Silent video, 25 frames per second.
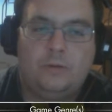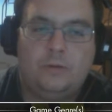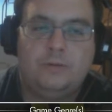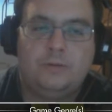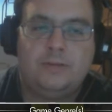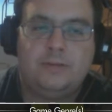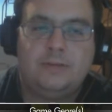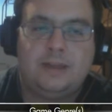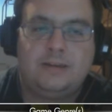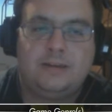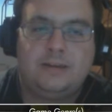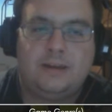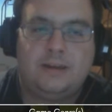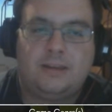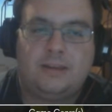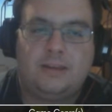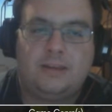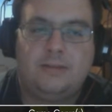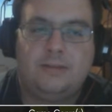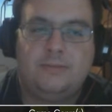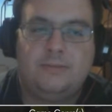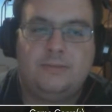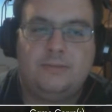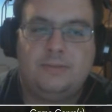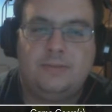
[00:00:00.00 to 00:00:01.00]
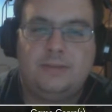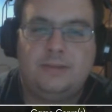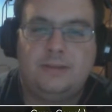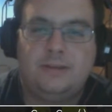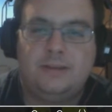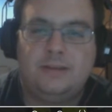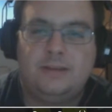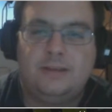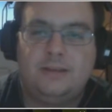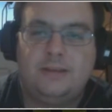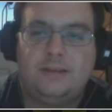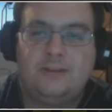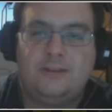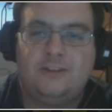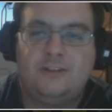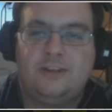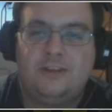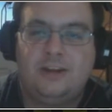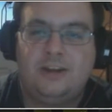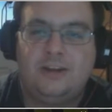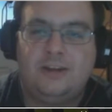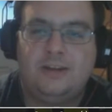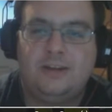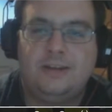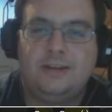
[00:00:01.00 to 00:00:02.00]
Wow, that death.
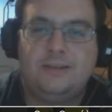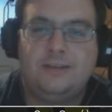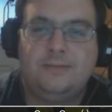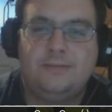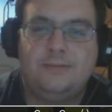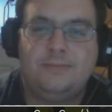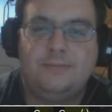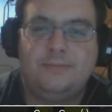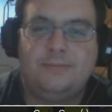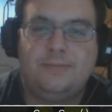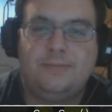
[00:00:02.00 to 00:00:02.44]
Sick.